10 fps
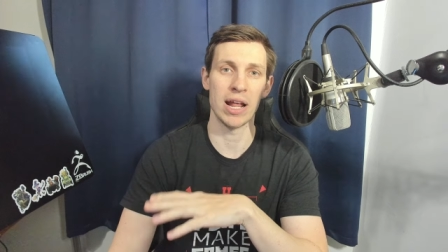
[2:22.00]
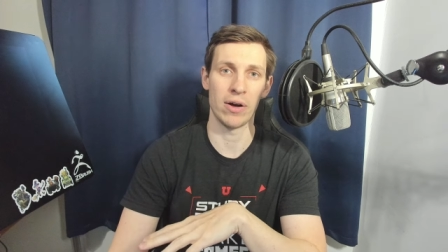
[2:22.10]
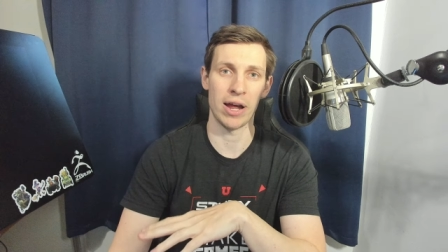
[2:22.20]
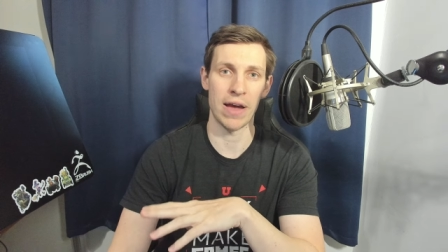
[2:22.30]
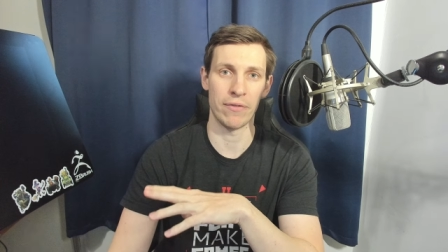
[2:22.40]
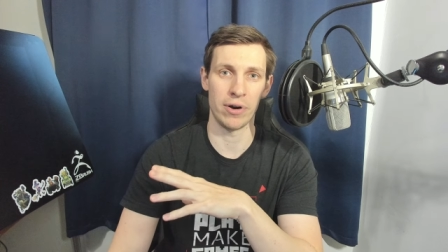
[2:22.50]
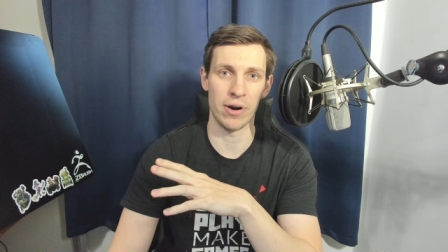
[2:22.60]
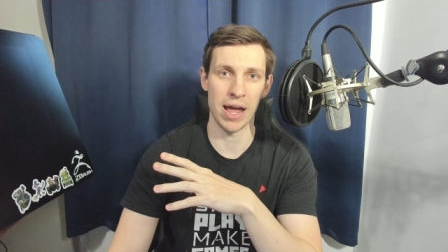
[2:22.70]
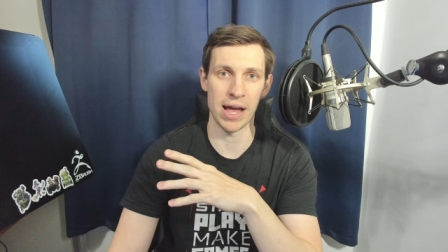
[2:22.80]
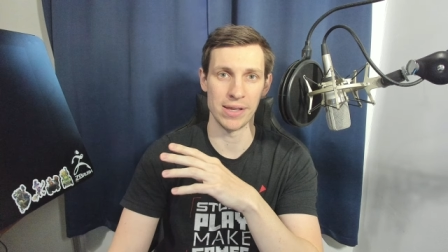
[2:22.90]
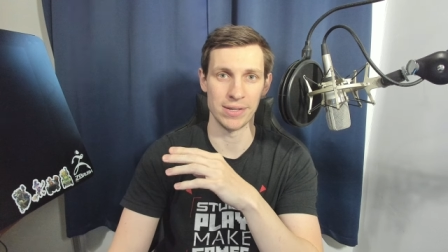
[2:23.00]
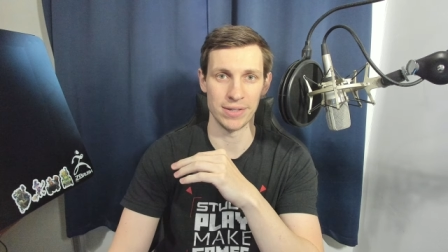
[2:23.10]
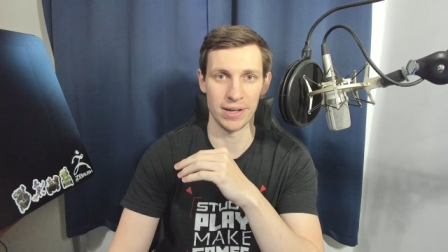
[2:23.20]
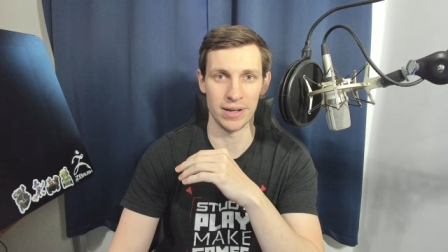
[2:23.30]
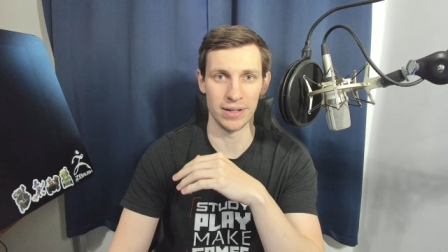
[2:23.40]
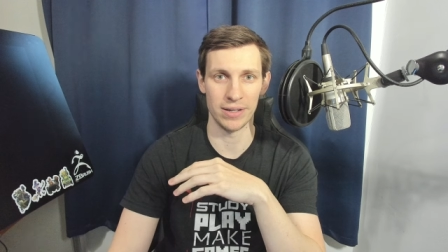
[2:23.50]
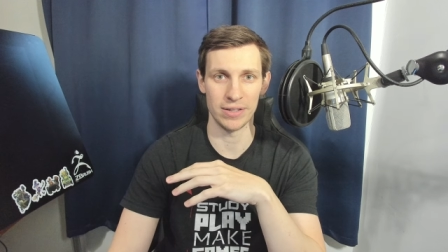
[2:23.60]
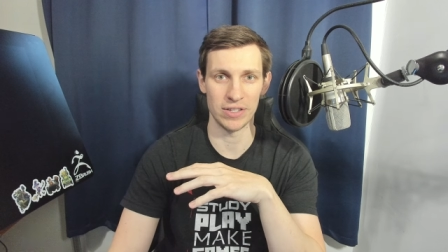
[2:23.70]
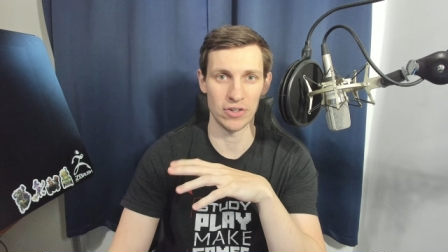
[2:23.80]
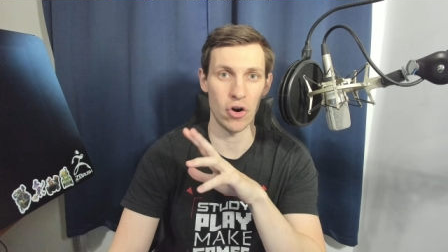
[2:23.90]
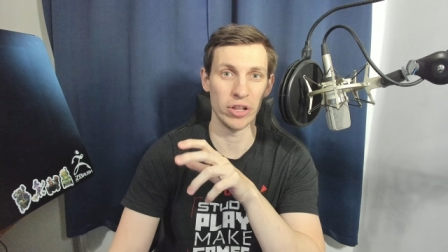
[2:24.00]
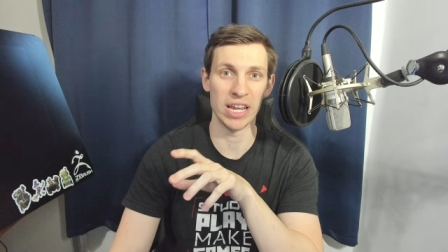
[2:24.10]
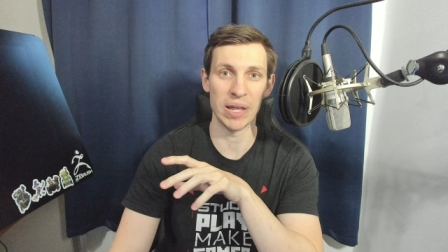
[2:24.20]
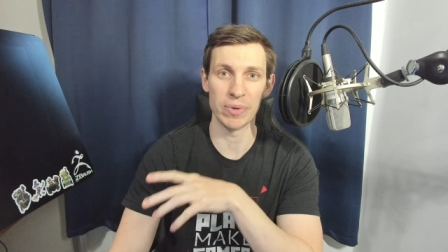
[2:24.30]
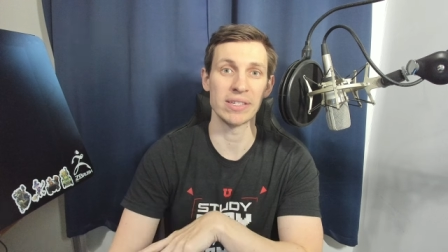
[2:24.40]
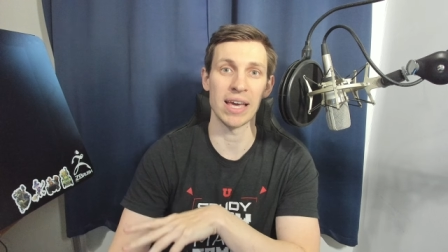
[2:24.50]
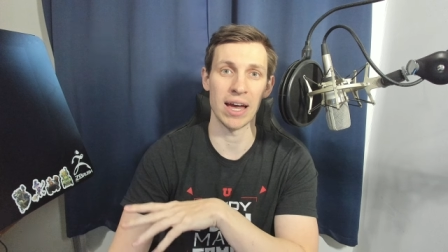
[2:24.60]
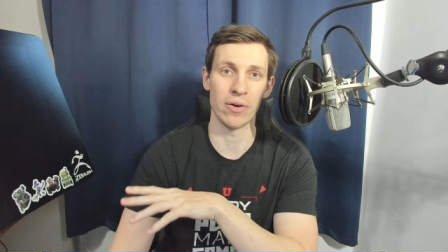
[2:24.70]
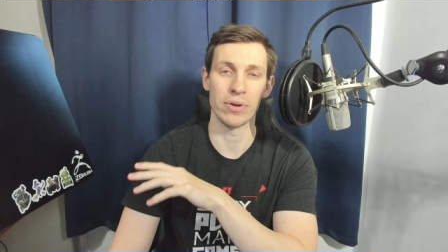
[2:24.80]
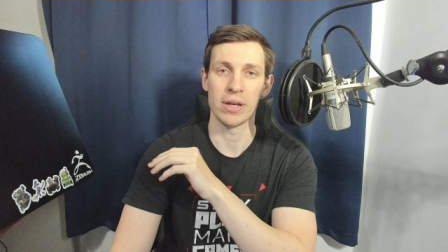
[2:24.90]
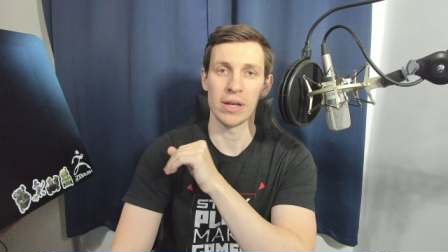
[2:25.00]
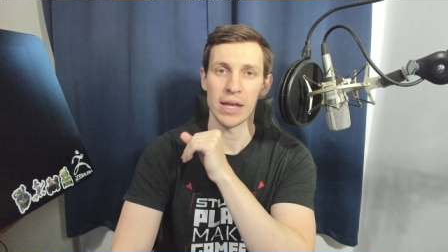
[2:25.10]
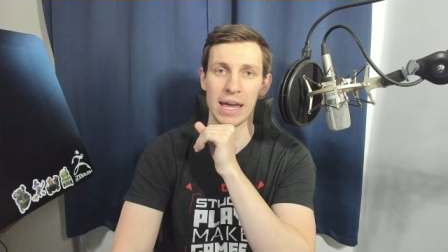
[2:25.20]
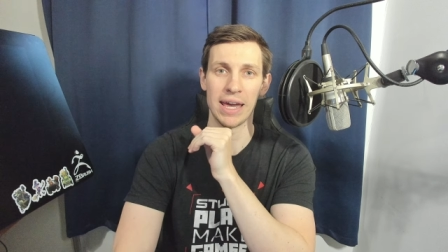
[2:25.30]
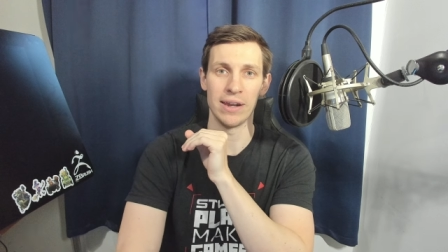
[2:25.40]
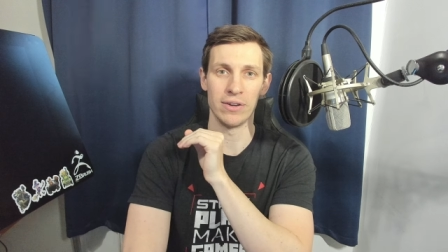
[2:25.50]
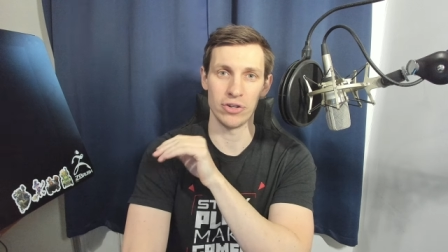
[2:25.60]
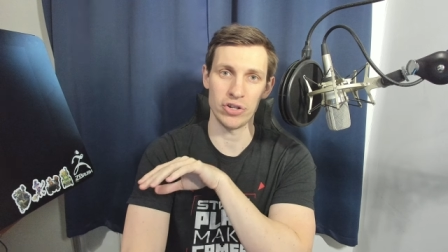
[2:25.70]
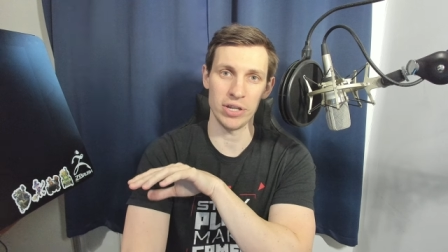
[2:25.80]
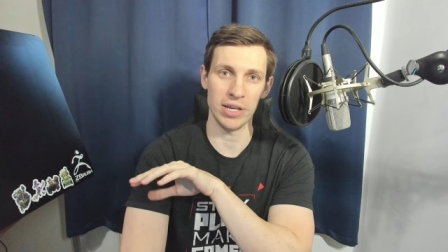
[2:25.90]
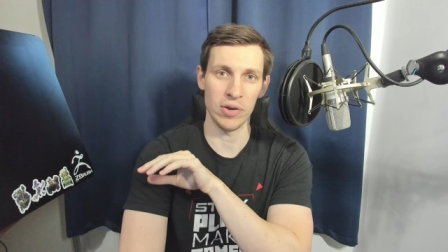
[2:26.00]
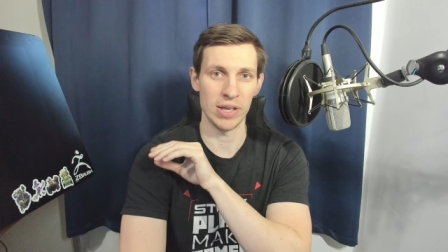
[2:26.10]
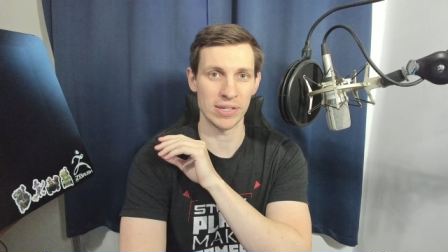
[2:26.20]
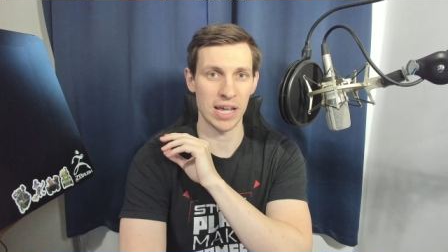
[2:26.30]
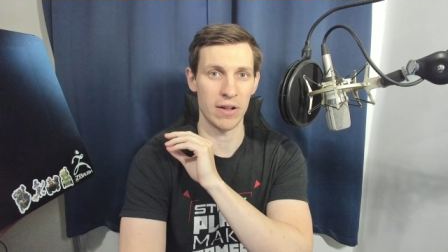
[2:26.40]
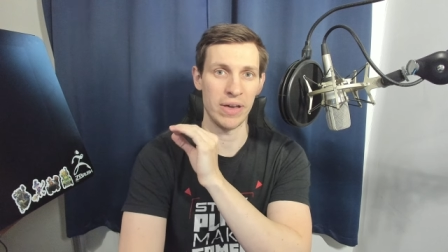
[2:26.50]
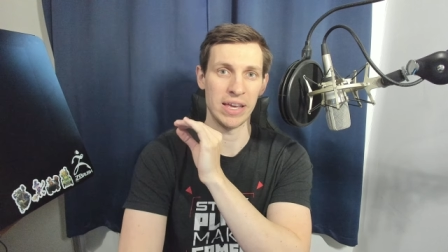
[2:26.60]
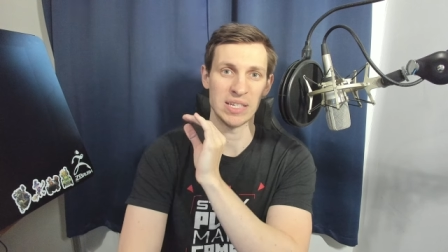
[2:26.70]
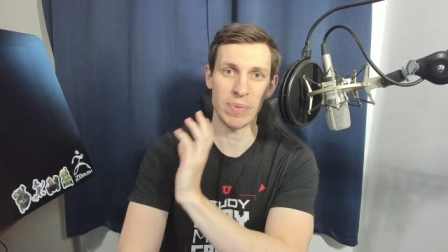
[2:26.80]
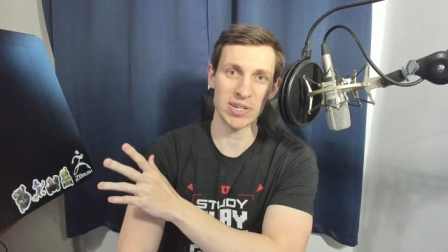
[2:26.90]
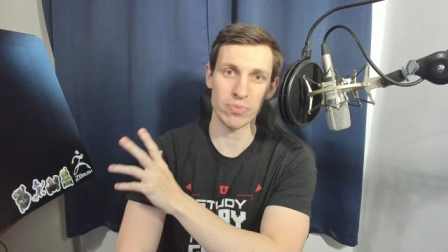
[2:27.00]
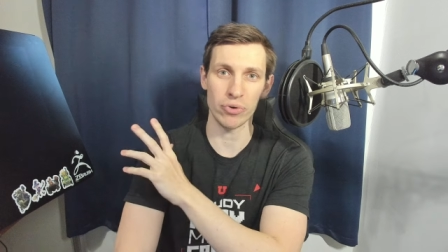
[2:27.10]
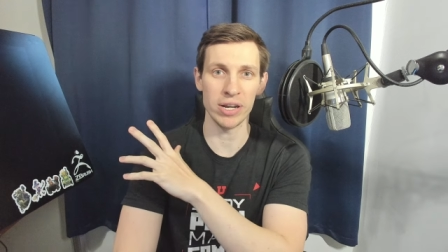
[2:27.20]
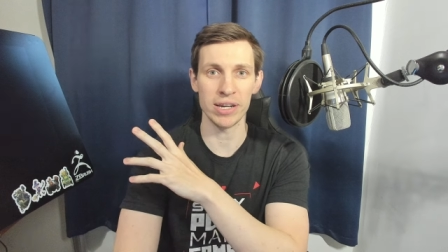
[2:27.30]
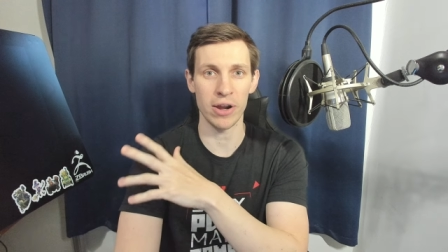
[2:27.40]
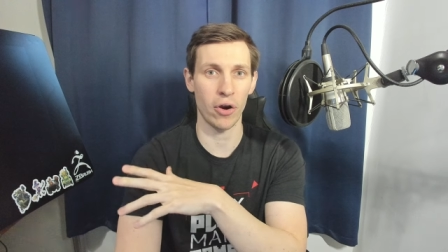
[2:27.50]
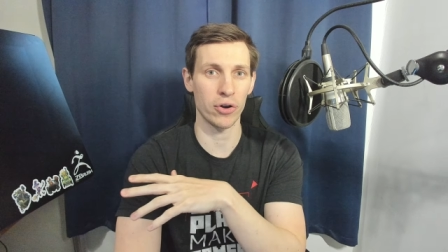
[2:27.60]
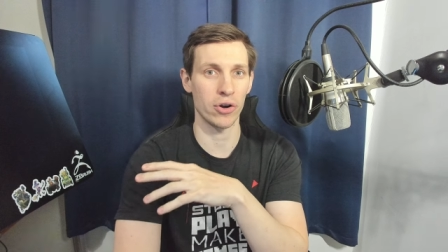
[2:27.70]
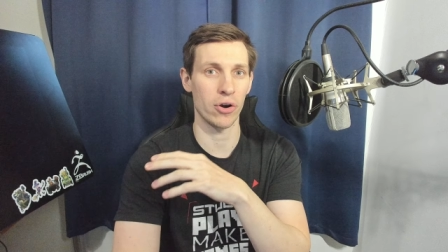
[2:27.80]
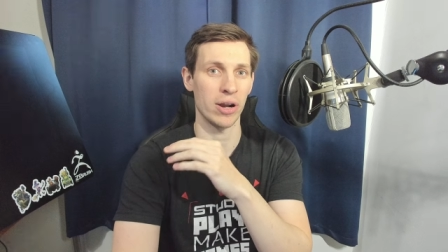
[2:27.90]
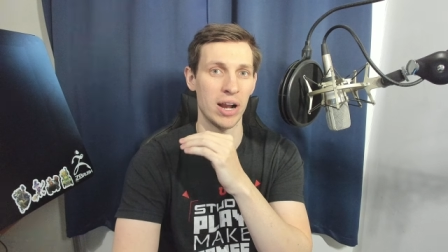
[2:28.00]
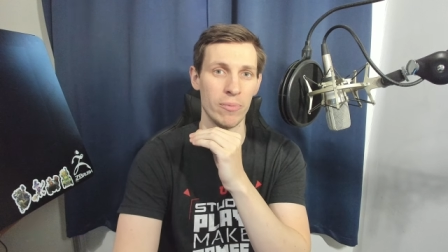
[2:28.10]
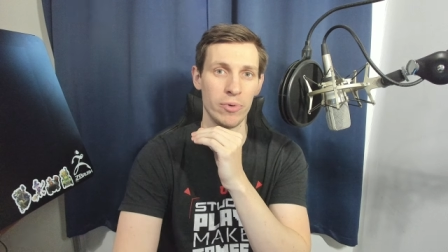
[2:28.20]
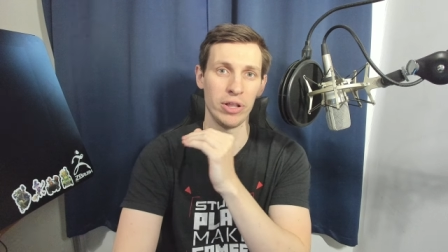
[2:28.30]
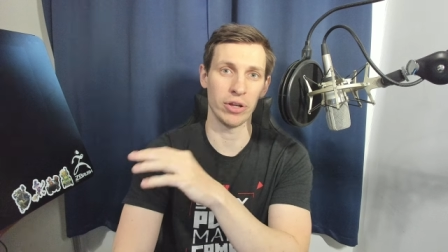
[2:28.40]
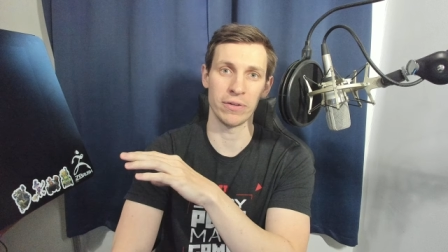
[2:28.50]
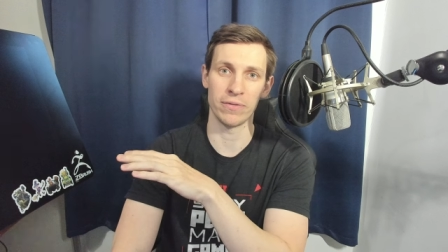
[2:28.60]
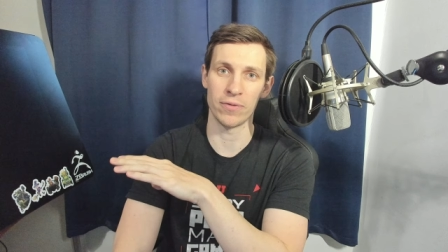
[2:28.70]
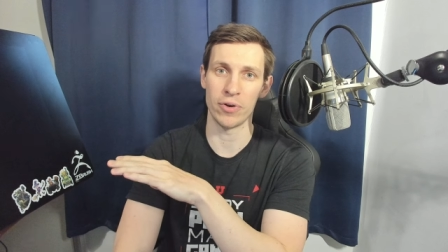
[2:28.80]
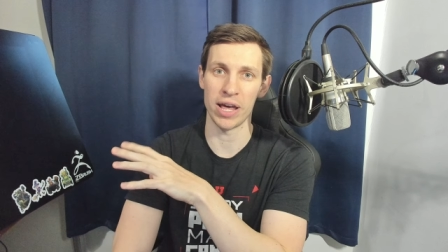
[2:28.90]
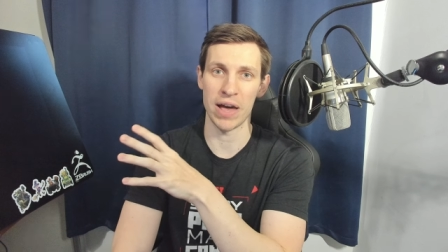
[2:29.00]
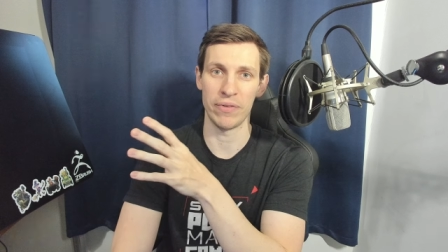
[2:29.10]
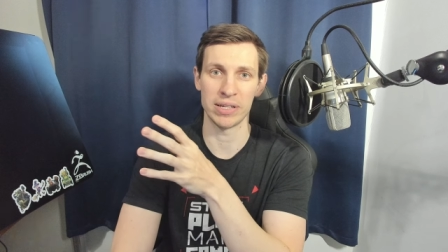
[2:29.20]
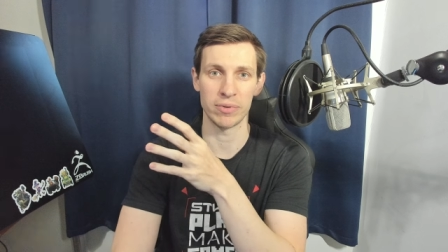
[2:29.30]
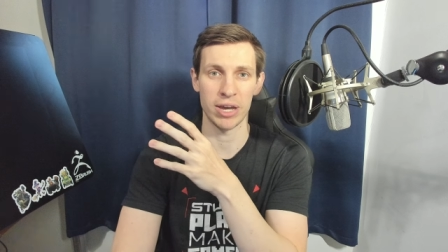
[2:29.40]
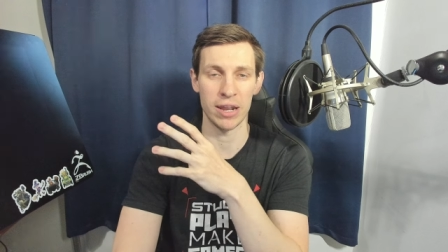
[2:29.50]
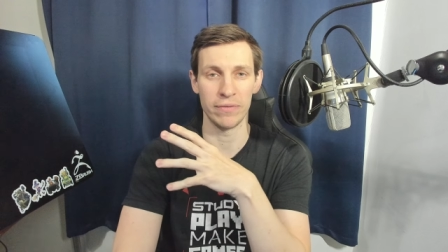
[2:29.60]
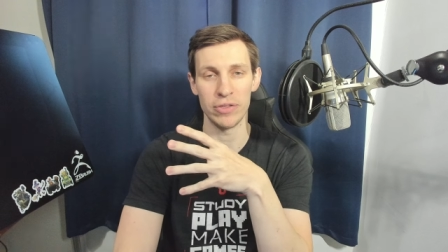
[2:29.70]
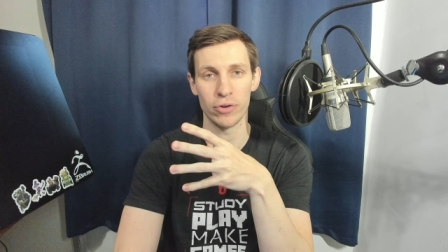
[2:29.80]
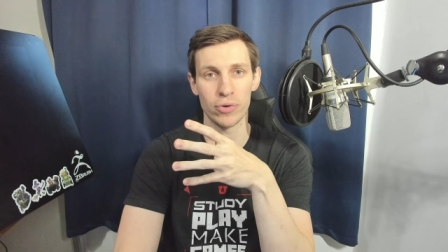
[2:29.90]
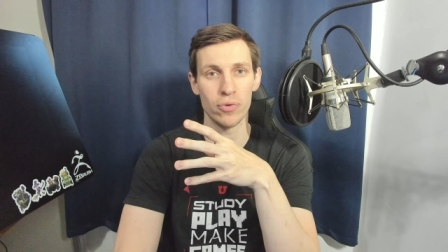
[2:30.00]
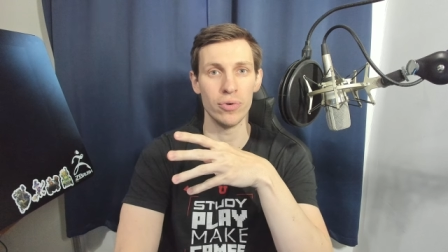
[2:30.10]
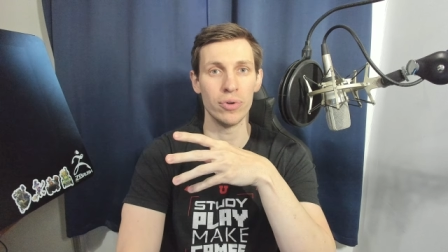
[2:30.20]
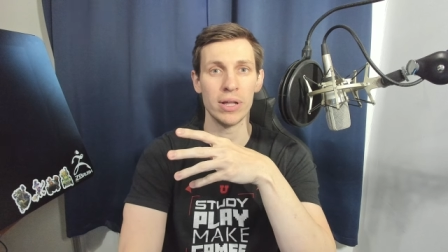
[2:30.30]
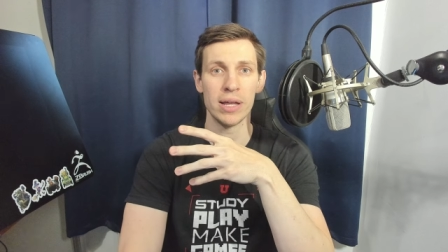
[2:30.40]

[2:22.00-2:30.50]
now, I have her as uh, his early name is Scout, and she is kind of a Space Marine character. And I'm really looking forward to having some kind of either cool